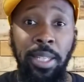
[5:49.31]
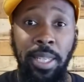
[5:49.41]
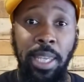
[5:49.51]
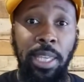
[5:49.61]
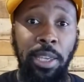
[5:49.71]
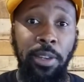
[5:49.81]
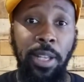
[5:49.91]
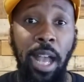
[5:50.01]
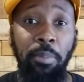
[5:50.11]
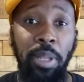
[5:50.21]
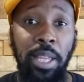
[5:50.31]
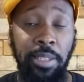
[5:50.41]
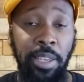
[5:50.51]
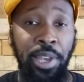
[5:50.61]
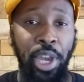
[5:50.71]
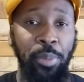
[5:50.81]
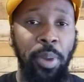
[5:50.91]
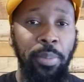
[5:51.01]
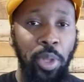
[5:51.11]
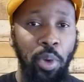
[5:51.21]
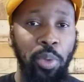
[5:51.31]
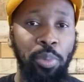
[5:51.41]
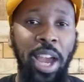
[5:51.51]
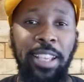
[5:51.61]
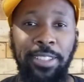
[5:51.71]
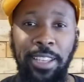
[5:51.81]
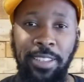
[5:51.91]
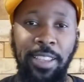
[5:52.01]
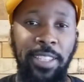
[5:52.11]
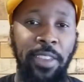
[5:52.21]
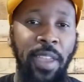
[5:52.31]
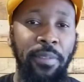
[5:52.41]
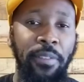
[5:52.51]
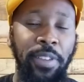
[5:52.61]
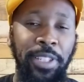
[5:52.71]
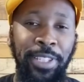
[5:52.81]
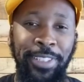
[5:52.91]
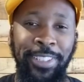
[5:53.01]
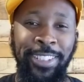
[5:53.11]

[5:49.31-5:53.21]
Take care, God bless, and remember to own the process. Safe Haven Fitness.